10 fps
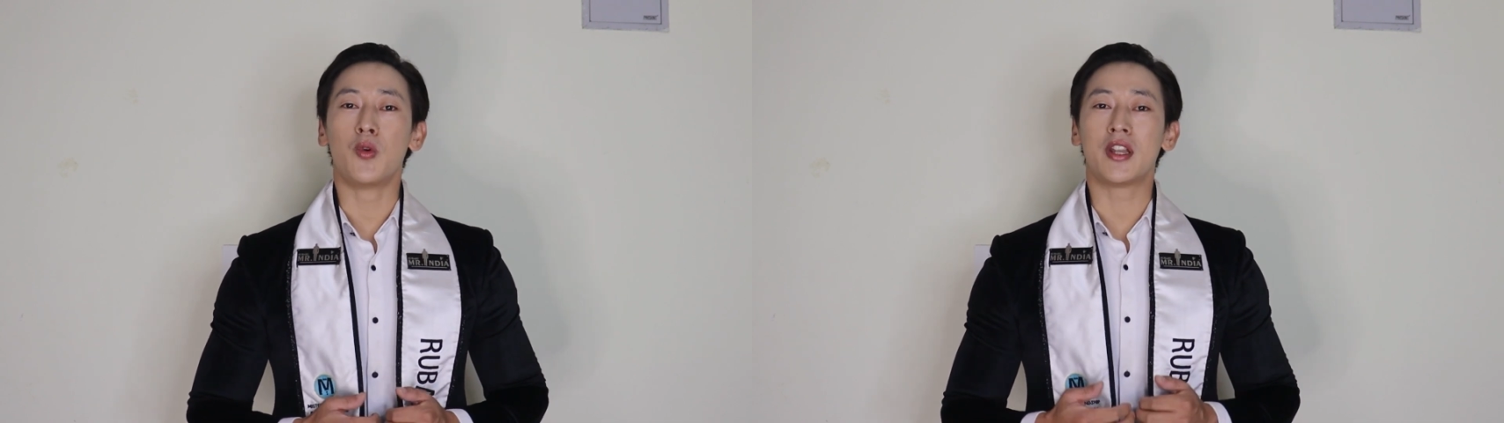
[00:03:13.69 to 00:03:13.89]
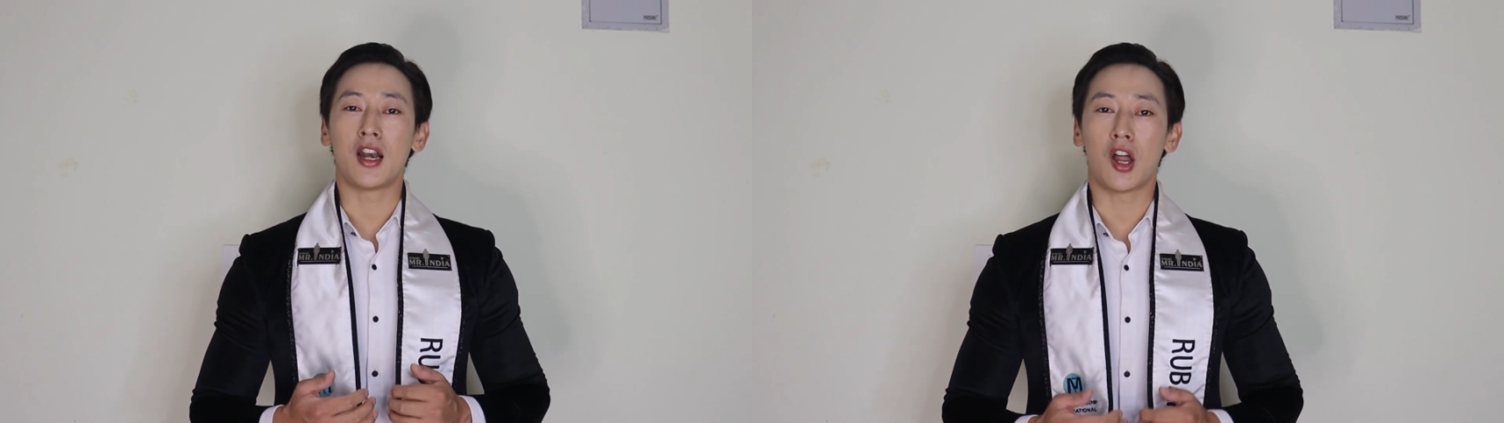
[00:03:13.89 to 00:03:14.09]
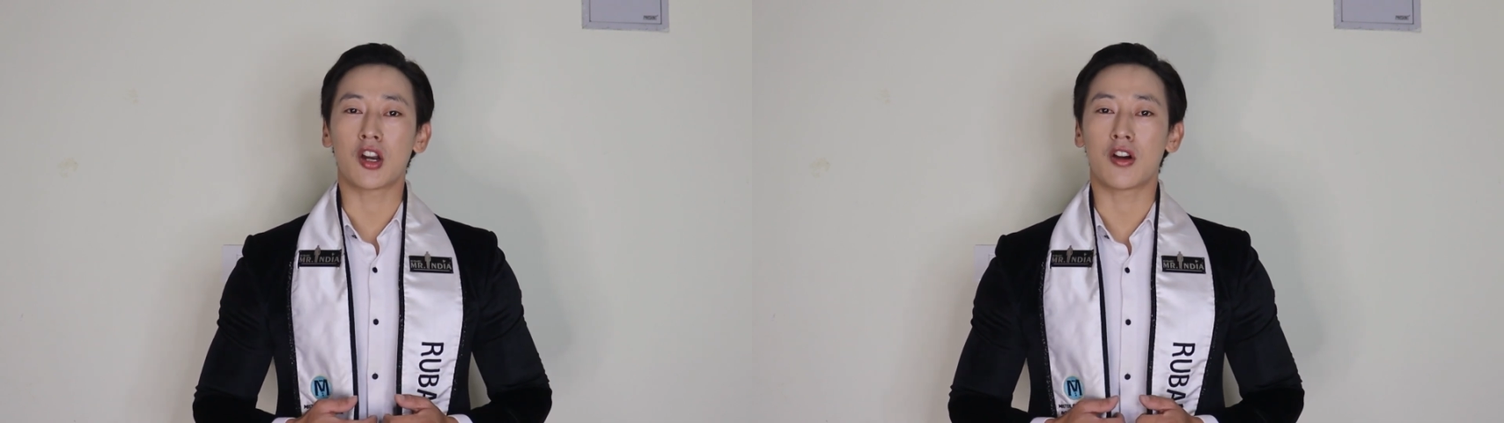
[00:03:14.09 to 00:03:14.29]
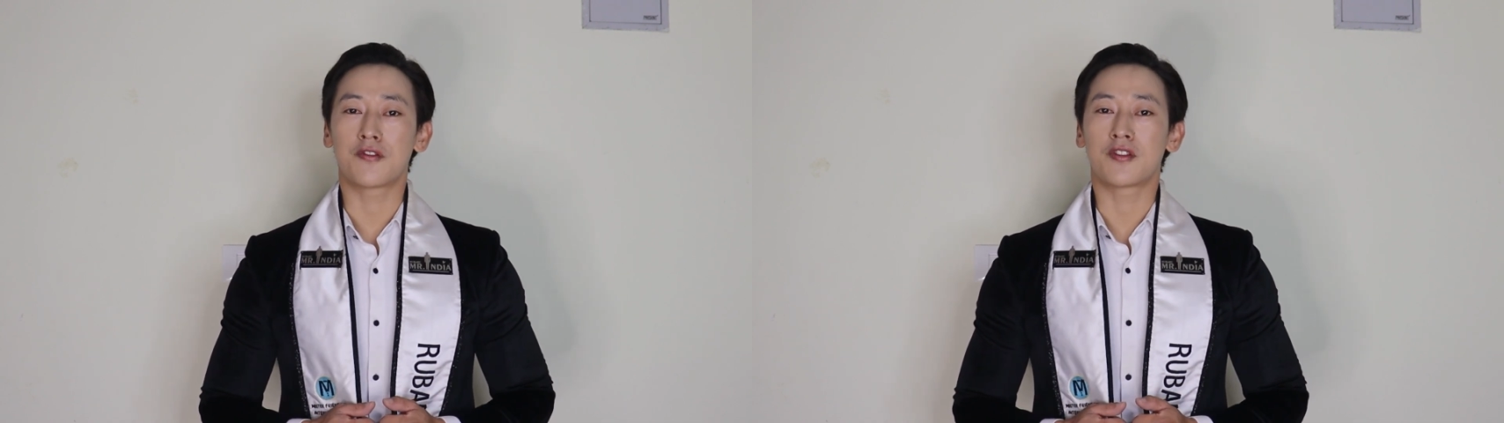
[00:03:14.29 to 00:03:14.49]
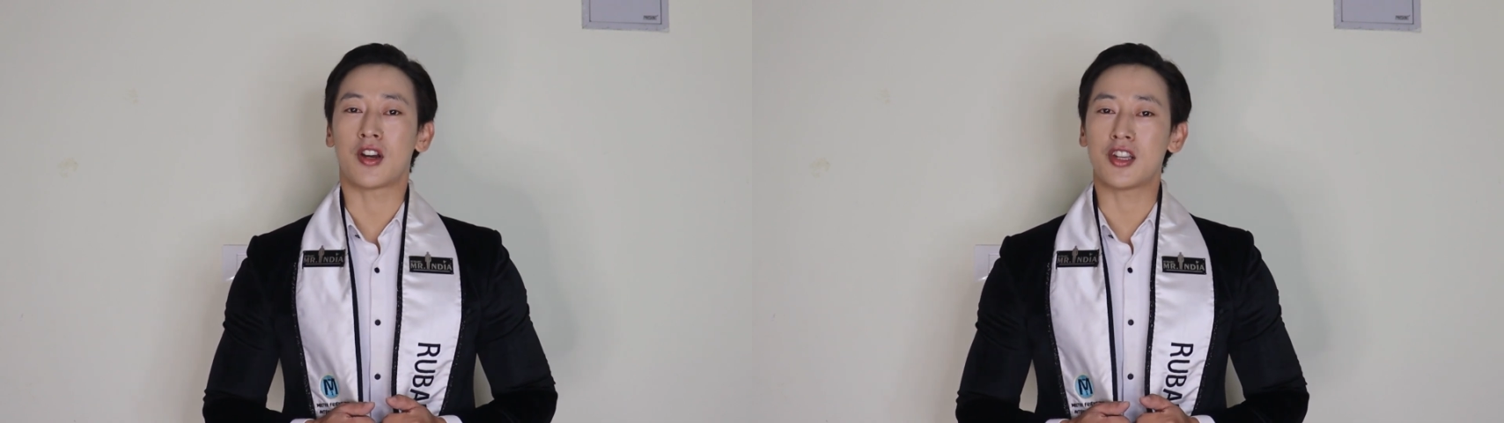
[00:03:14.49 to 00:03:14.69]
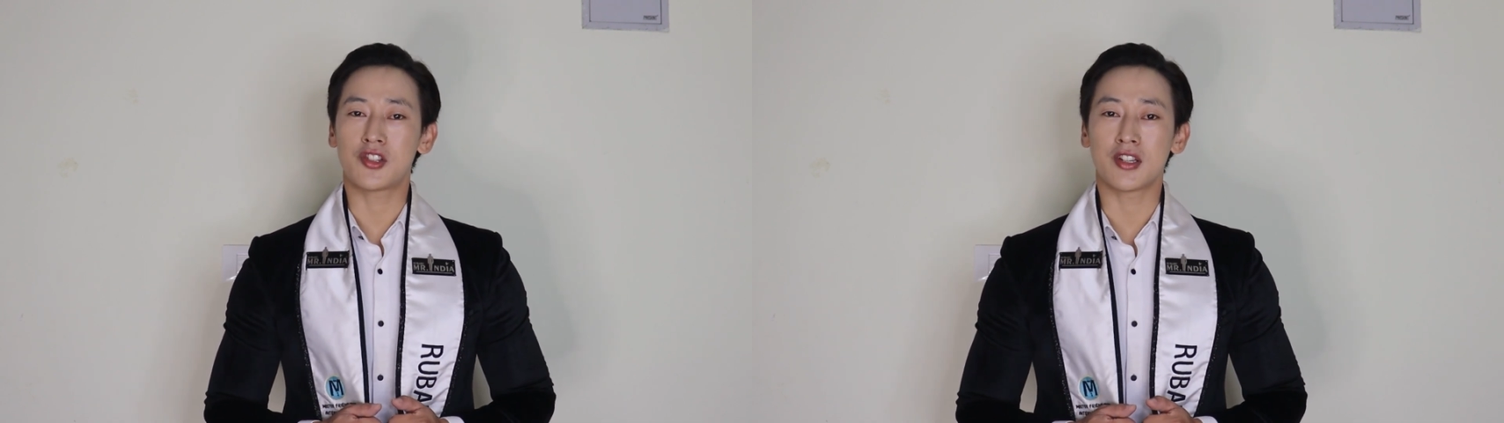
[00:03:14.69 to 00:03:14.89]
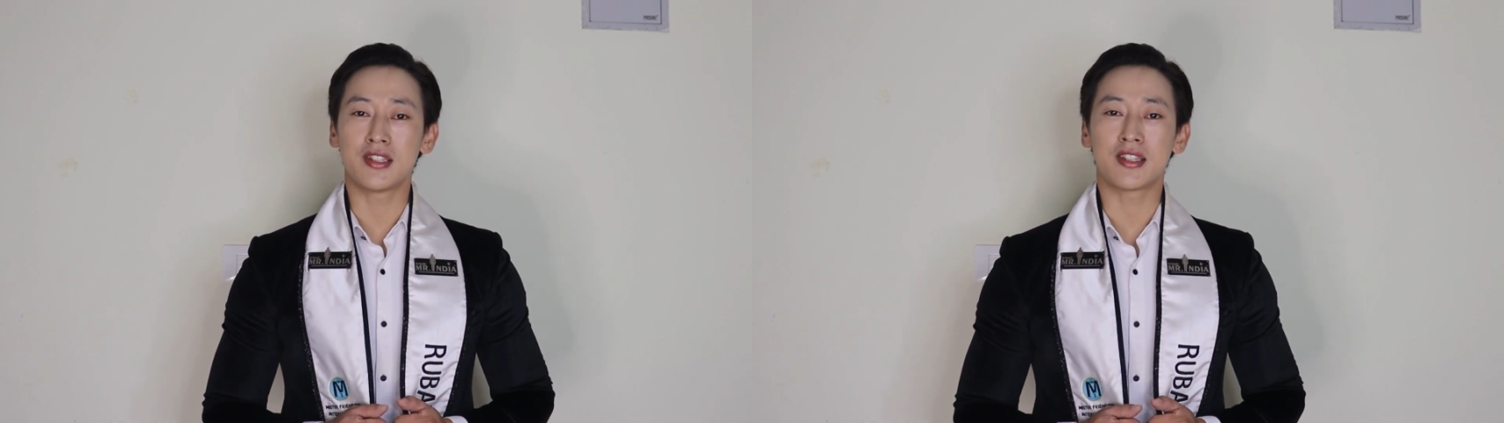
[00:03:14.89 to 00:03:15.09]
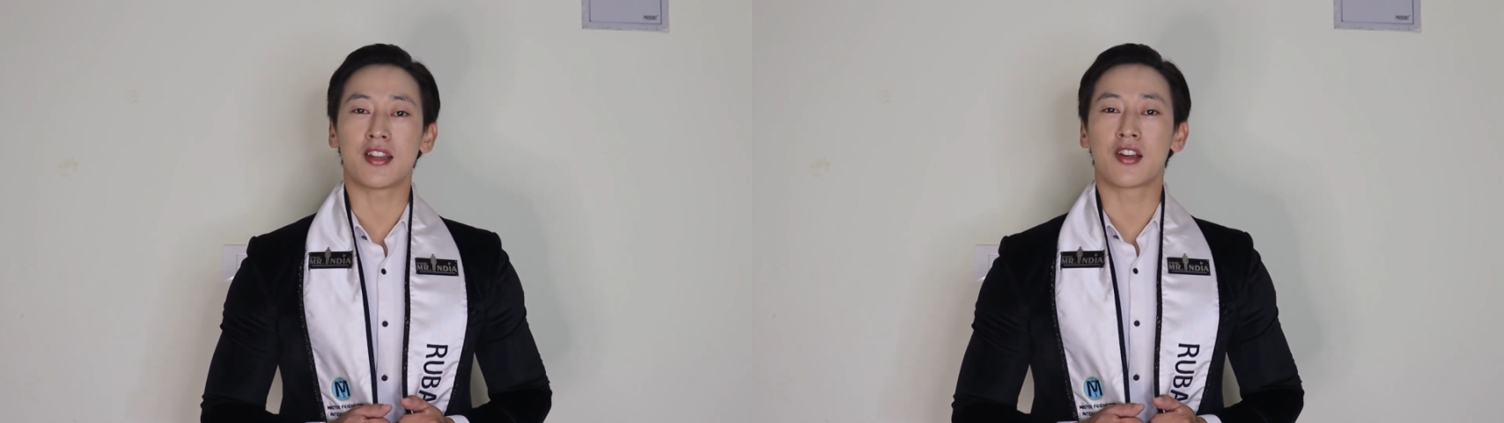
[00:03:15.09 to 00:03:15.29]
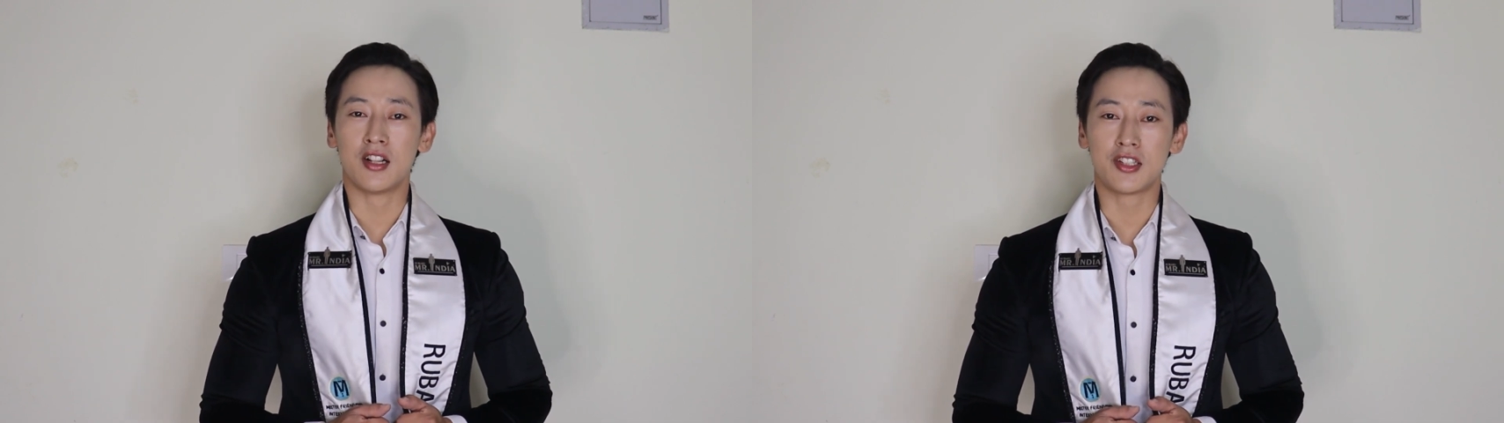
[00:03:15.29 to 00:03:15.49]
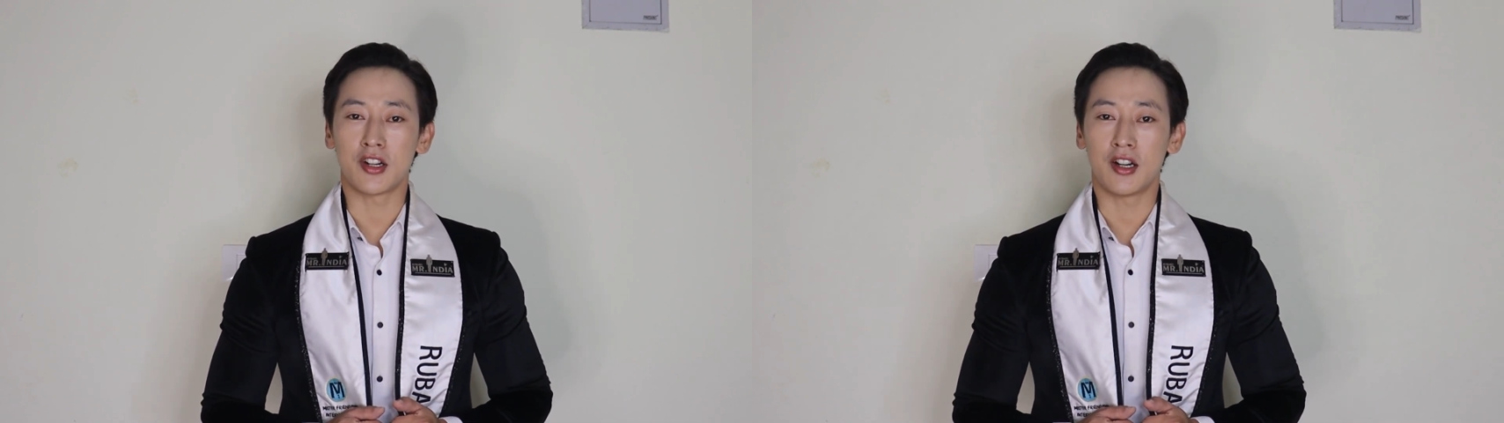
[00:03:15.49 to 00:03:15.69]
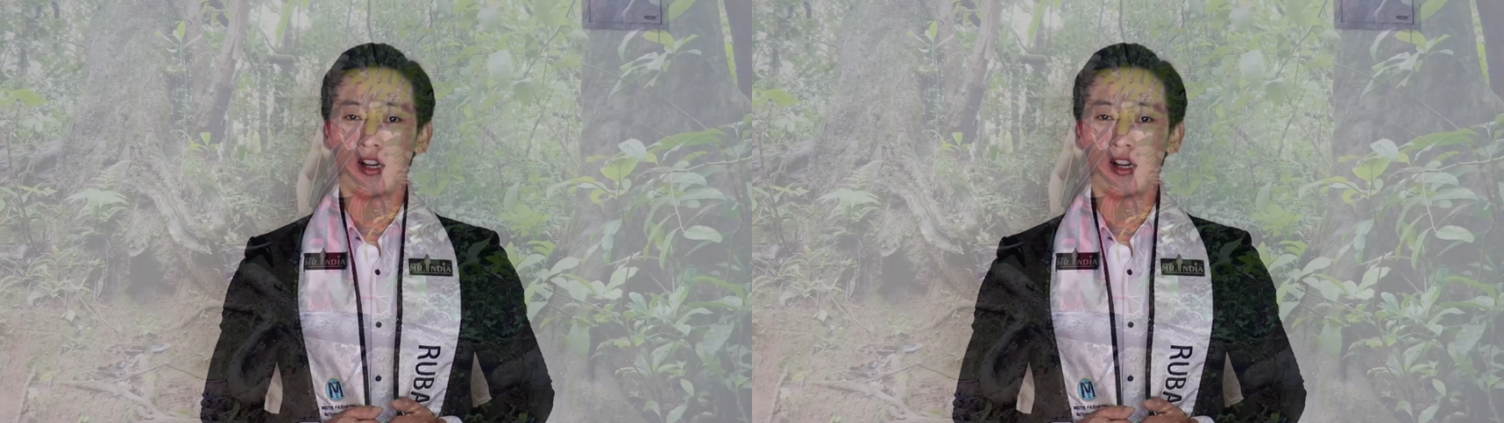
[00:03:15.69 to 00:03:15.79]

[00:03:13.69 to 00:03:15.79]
with a lot of traditions and culture.